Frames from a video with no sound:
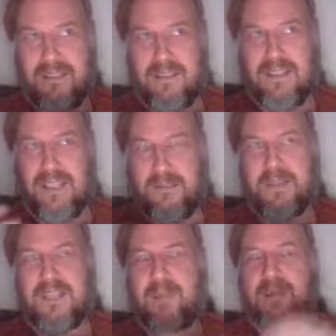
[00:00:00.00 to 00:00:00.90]
if you
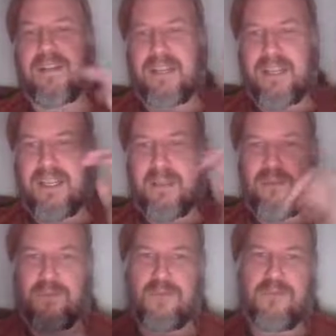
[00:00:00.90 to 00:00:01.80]
think about it, that kind
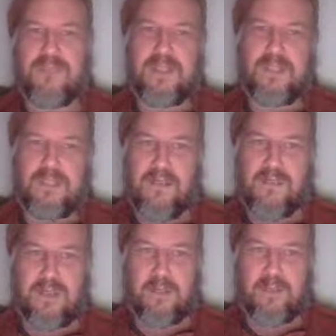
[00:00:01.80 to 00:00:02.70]
of
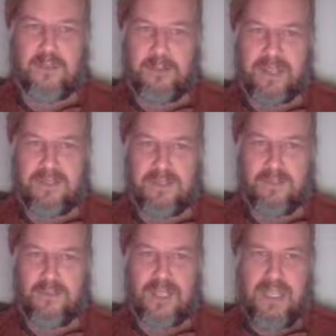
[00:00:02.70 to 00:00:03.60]
philosophical
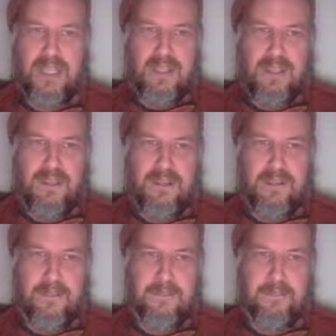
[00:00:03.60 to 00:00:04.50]
perspective,
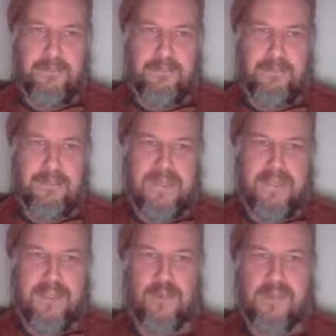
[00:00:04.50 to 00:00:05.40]

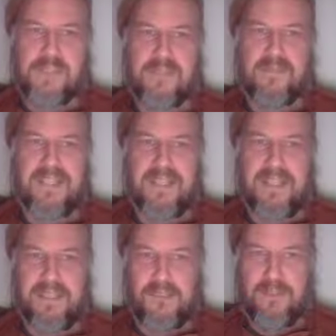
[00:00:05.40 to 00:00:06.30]
the question of the
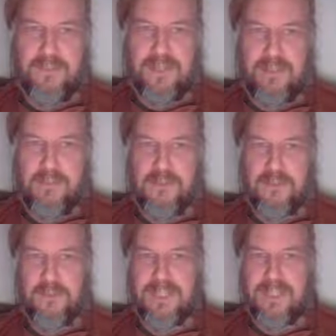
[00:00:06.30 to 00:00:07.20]
innateness of language is
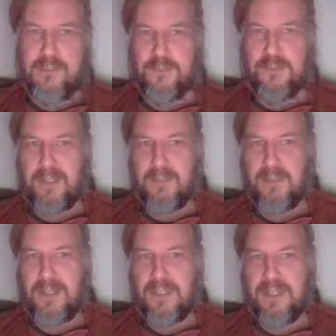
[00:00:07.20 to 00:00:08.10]
a really interesting one,